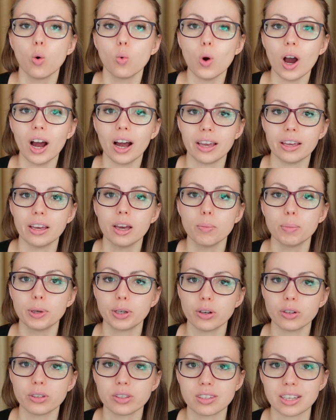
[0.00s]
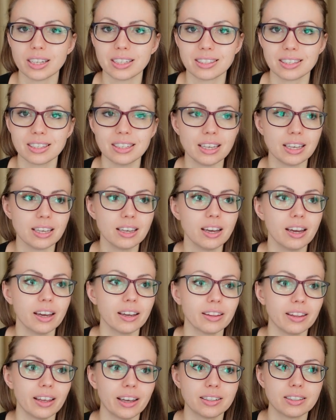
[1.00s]
Why? Because they see
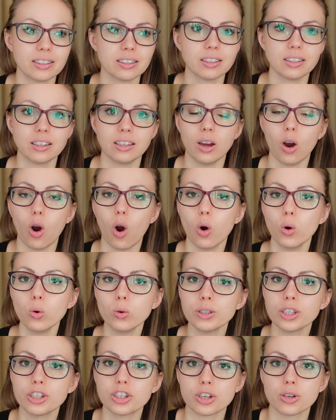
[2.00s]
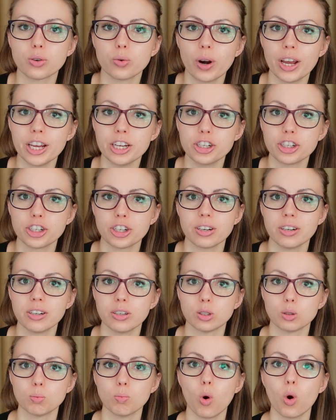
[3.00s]
that the older generation
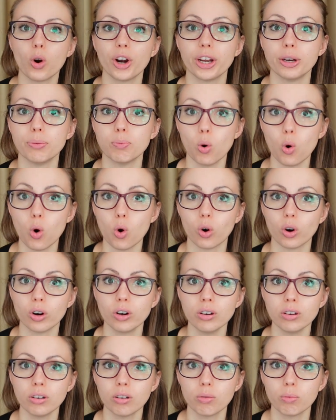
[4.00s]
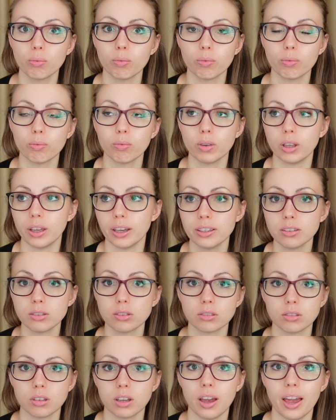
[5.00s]
is more and more
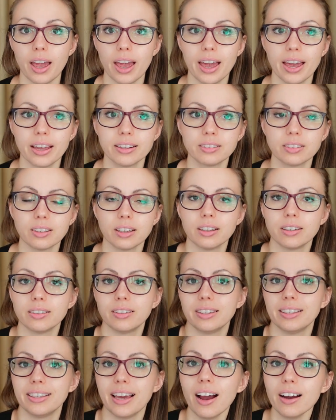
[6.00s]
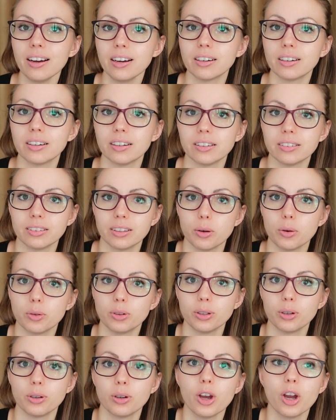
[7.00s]
yes and uh, the younger, the,
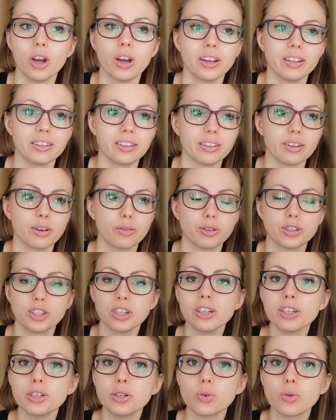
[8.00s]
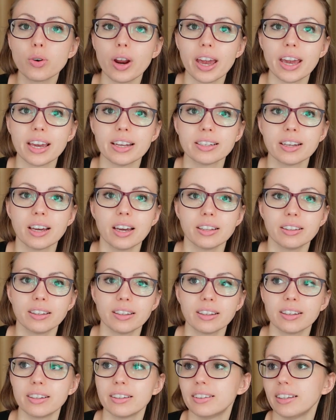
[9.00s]
the, the fertility rate,
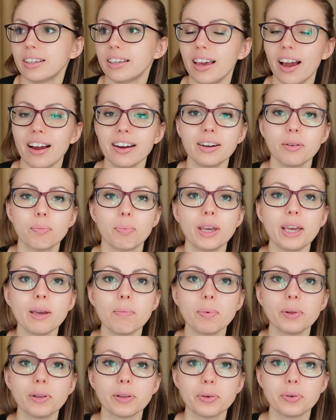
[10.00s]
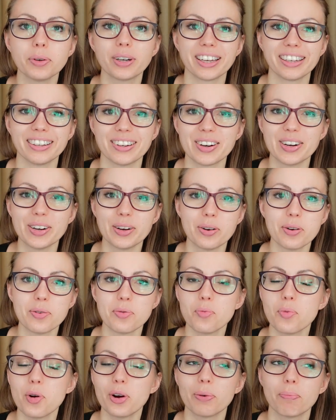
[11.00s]
the, the young people who, who
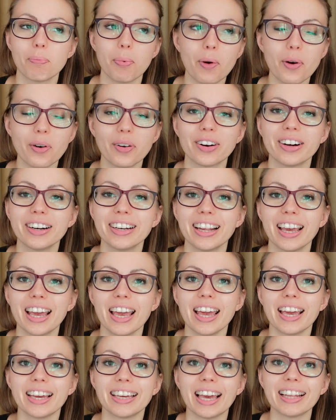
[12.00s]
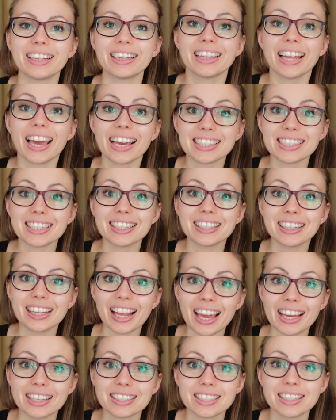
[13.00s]
were born get less and
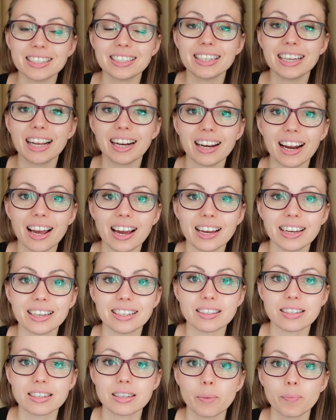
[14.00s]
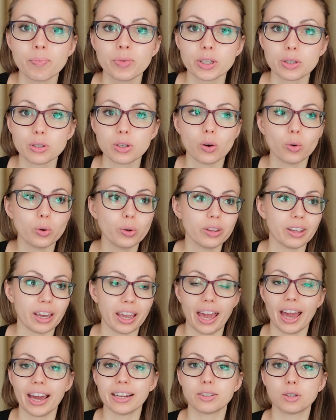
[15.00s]
less, it declines. So they
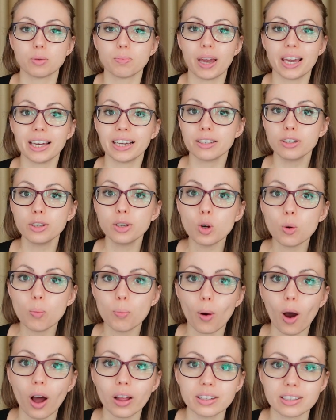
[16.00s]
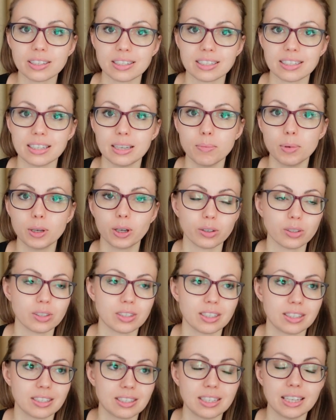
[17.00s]
had to make a new policy because
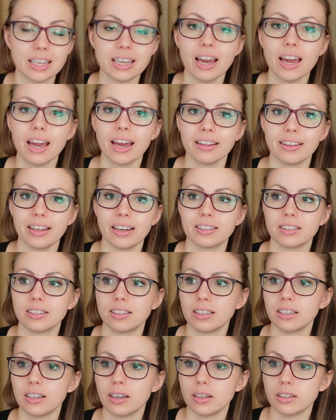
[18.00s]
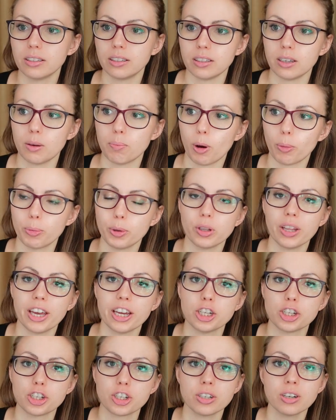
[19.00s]
they see that the, the
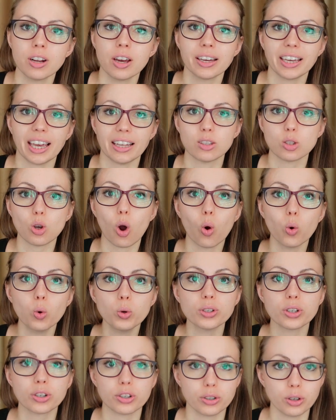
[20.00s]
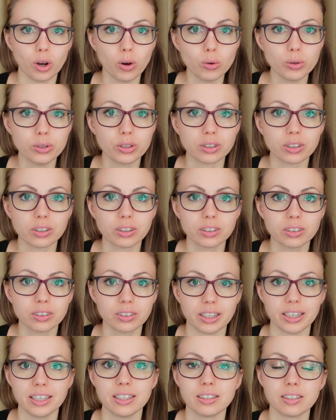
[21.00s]
population gets older and older
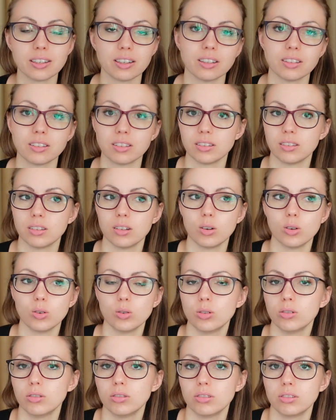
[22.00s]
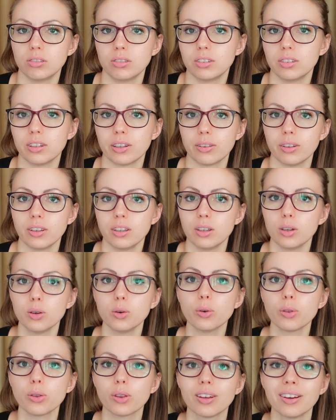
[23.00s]
yes and no nothing
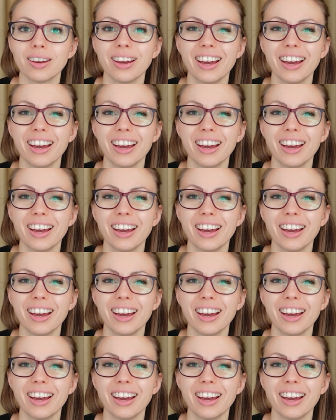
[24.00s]
youth